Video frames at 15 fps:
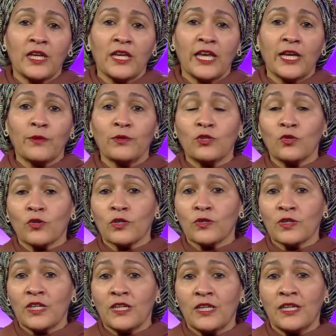Equatorial
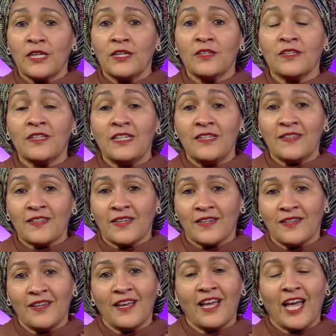Guinea, Indonesia,
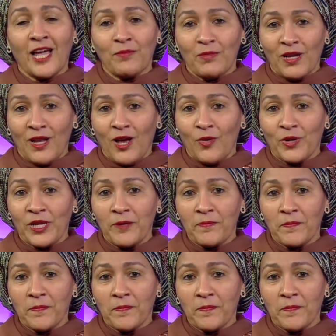and Malawi.